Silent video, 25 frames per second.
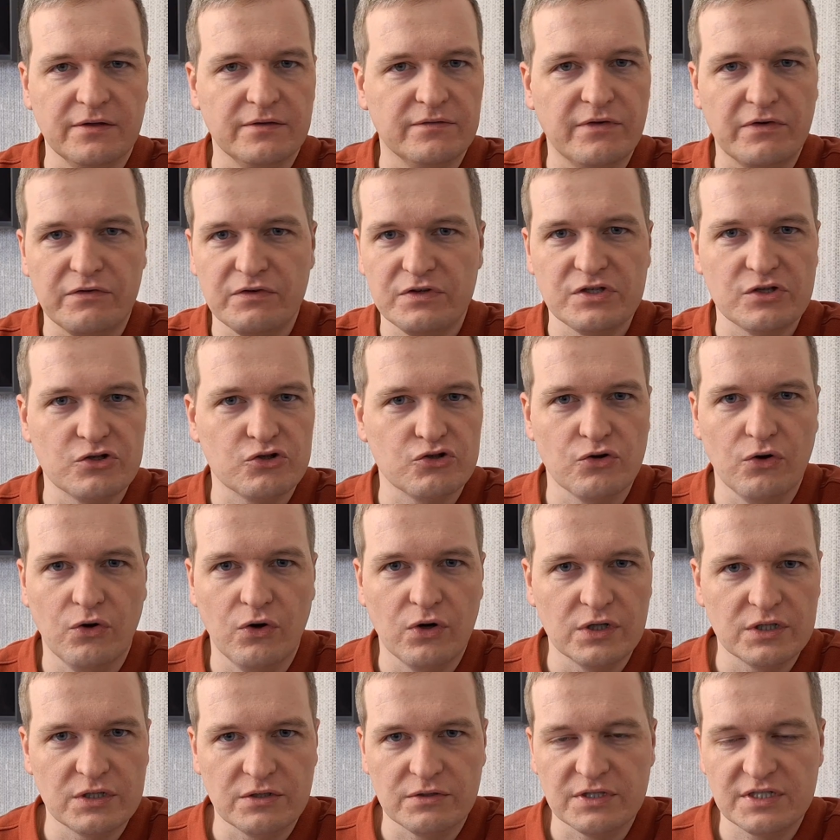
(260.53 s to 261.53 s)
there is a
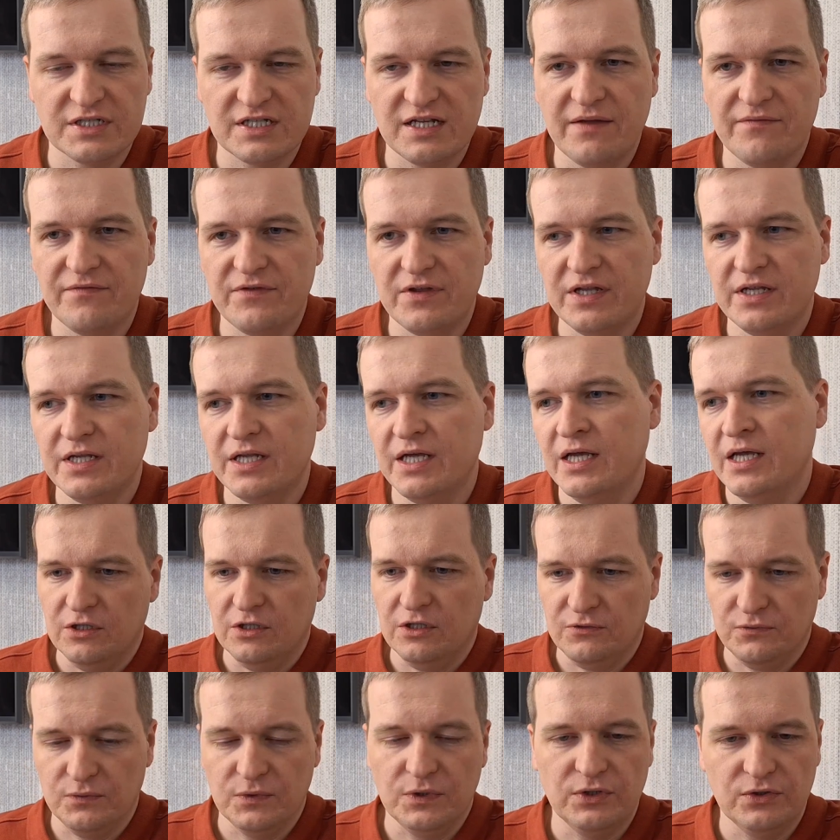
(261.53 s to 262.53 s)
short or something,
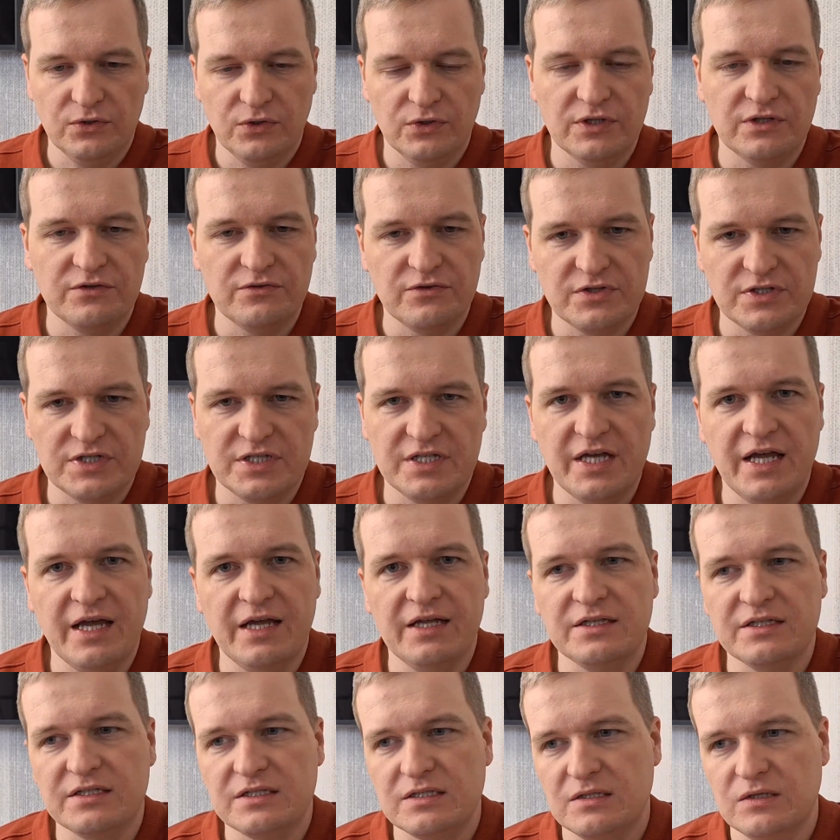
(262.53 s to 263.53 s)
it will not
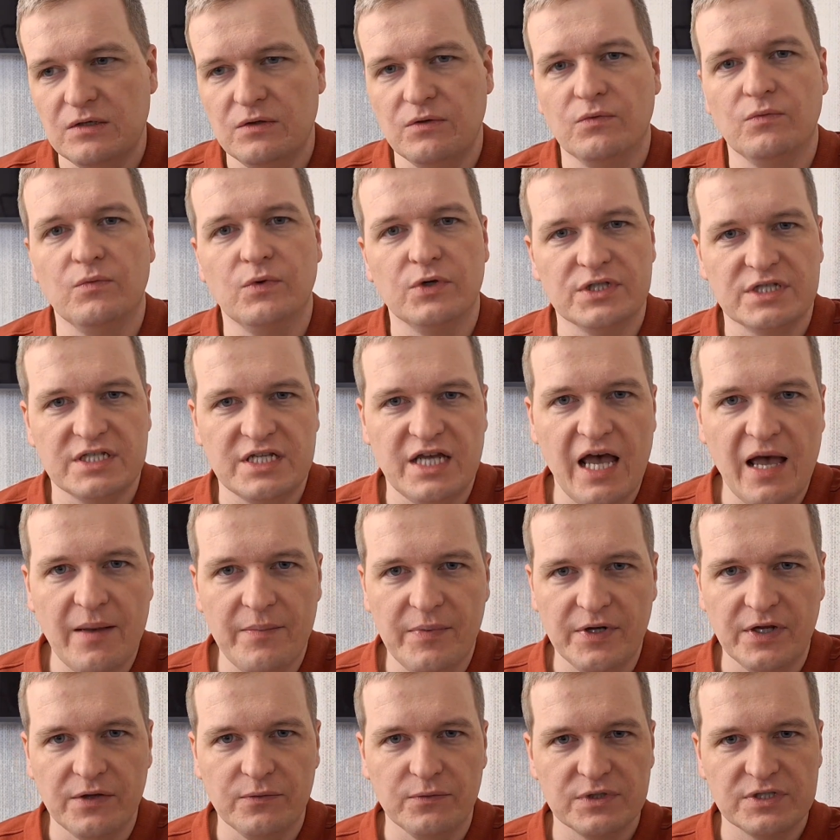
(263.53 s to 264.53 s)
understand what's
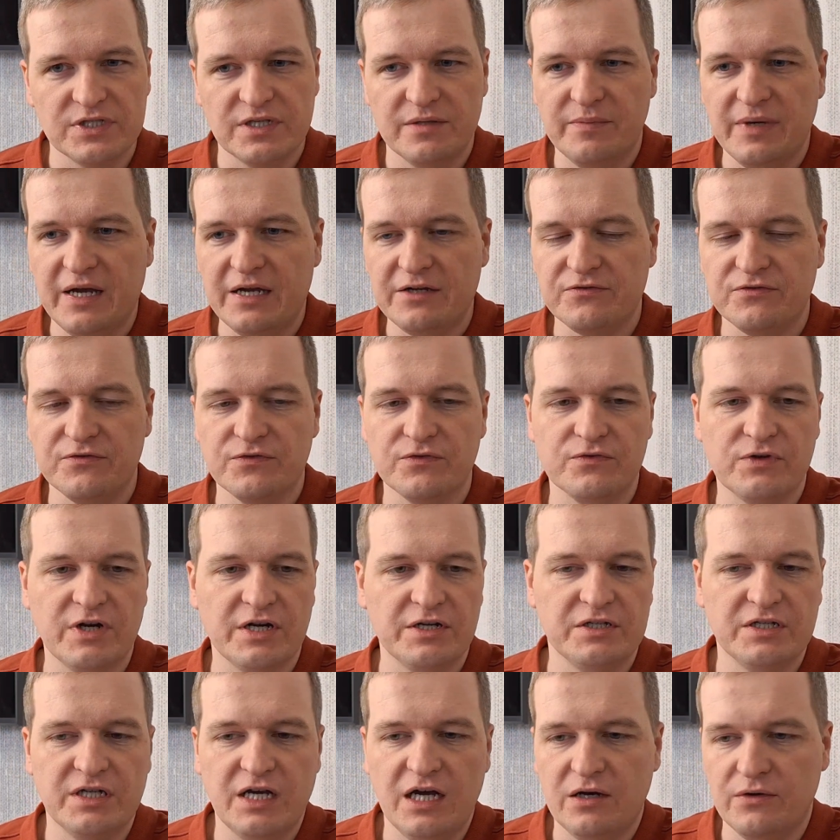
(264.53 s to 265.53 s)
happening with the battery
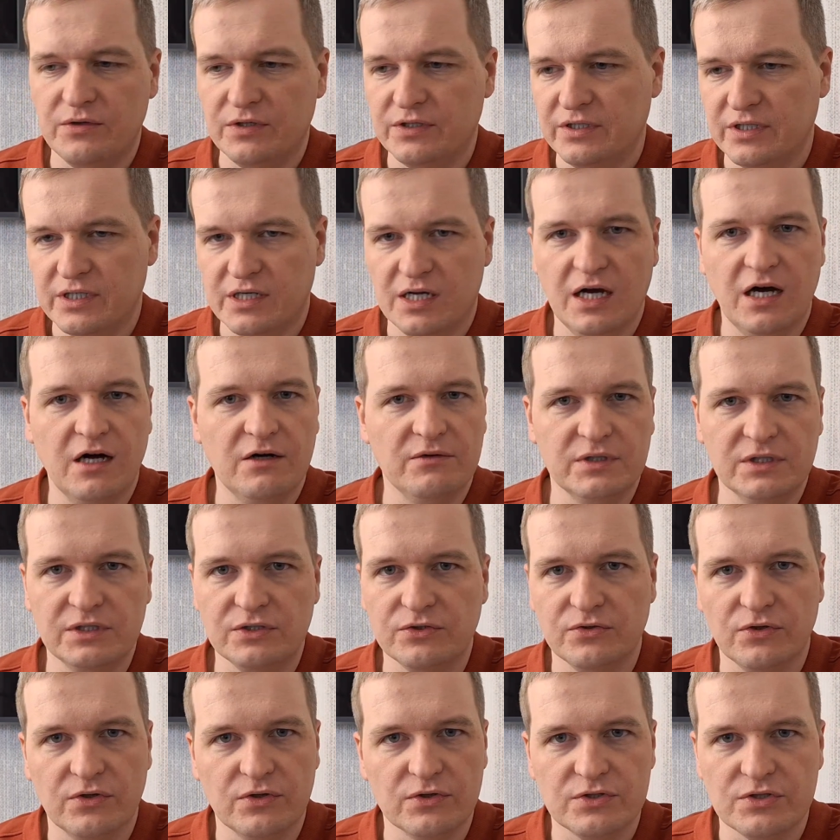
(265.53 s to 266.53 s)
right now, and the car will
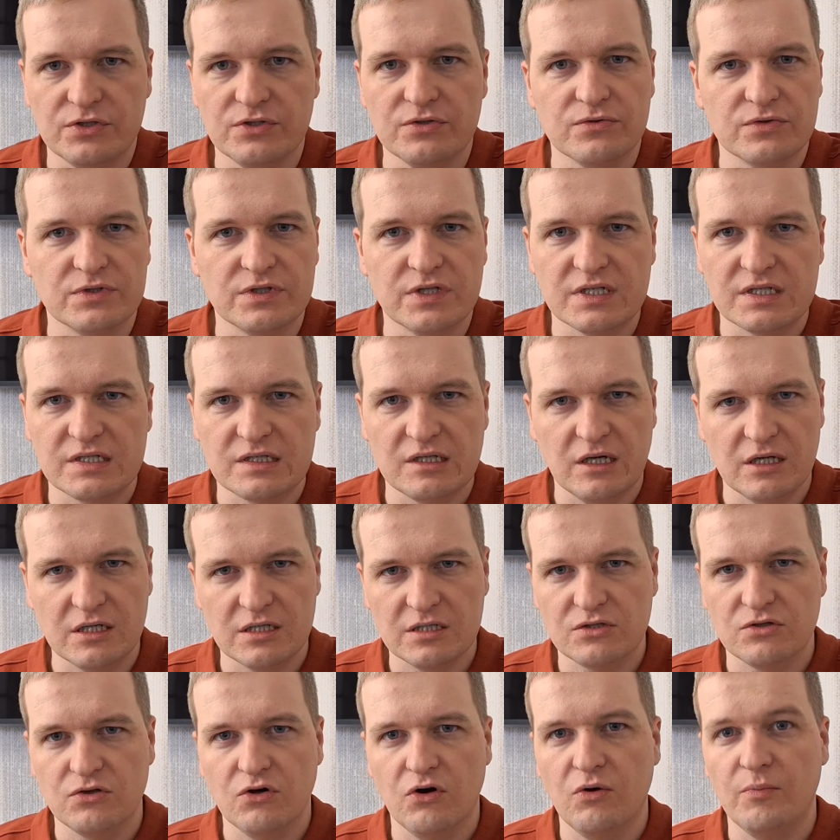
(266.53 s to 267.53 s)
not use the
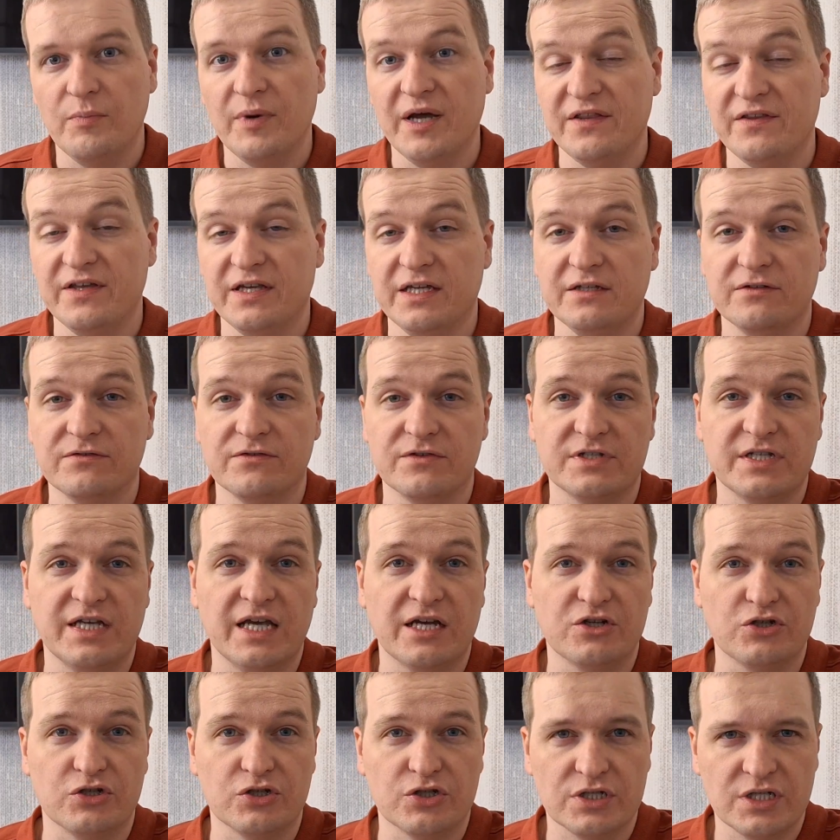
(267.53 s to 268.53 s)
start-stop at the
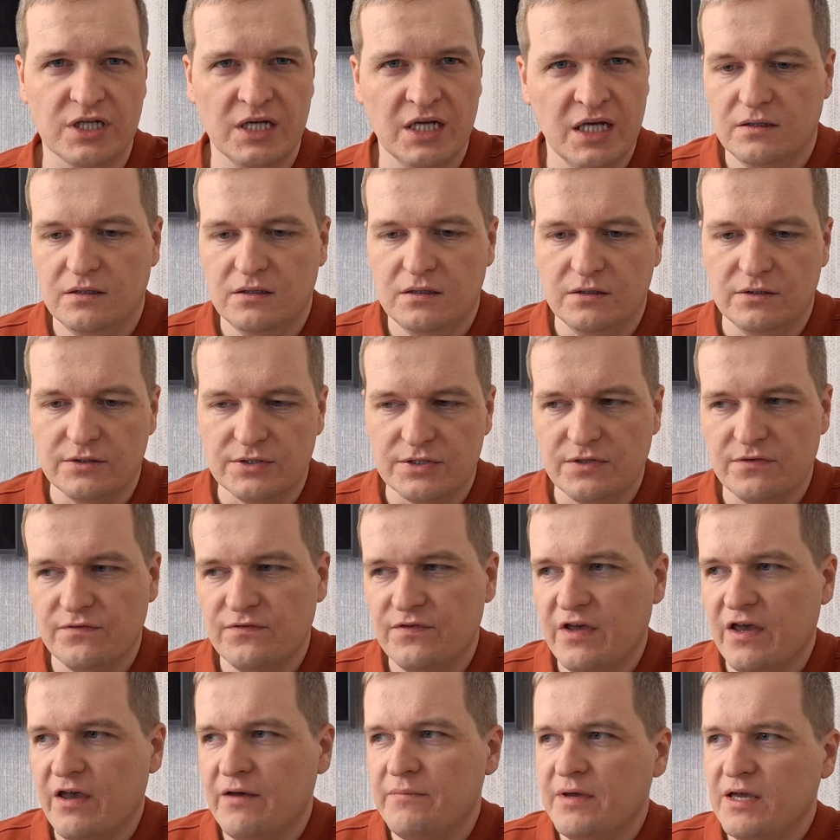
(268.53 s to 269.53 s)
intersections. Also,
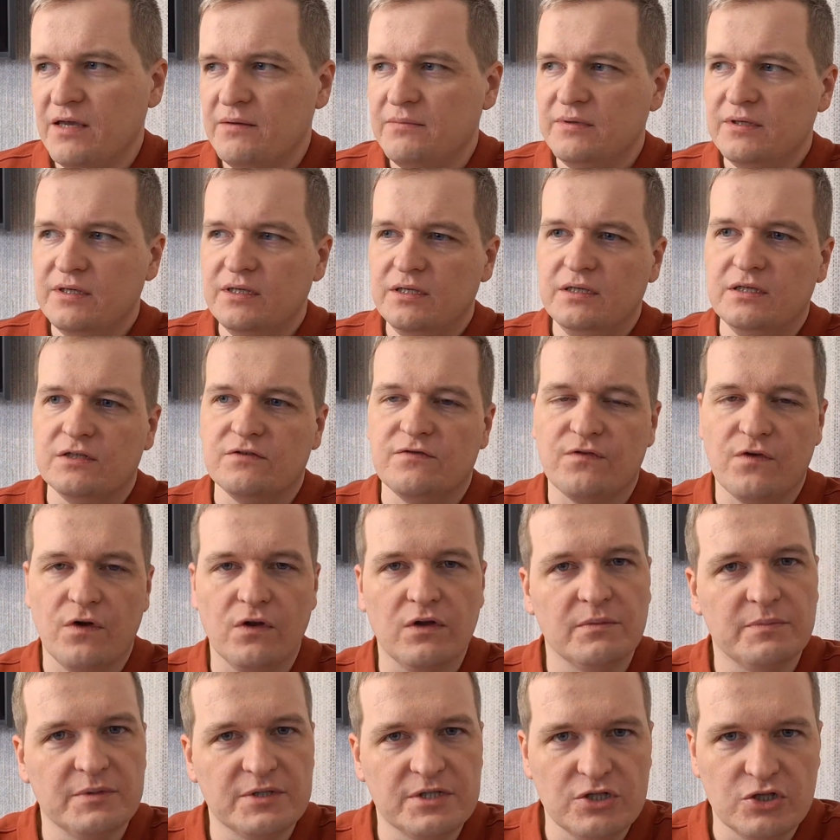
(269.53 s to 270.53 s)
there may be
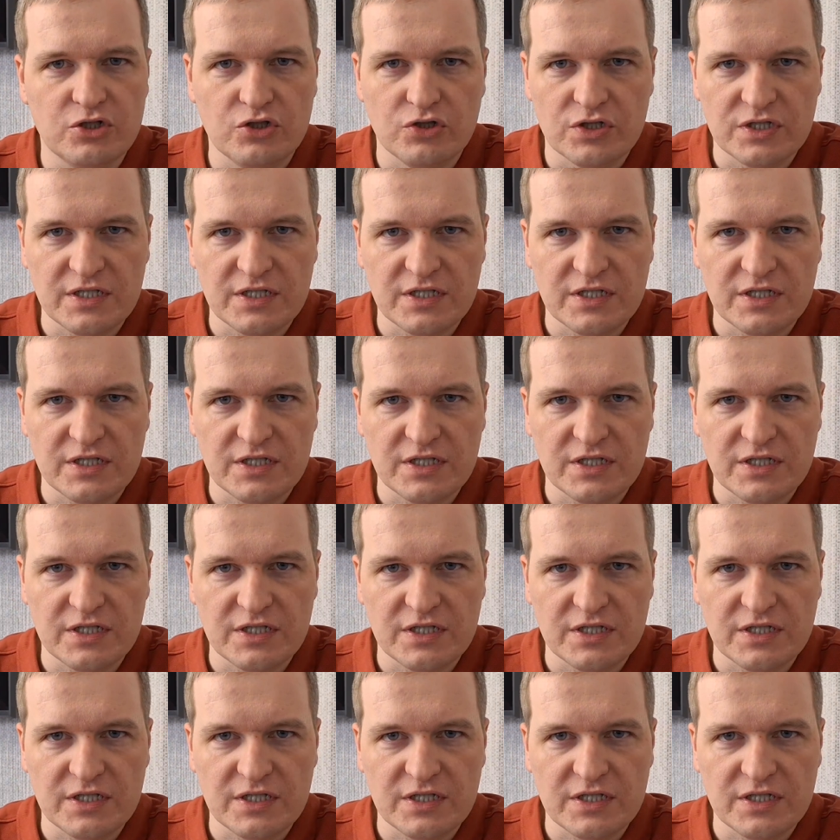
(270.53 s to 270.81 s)
throttle position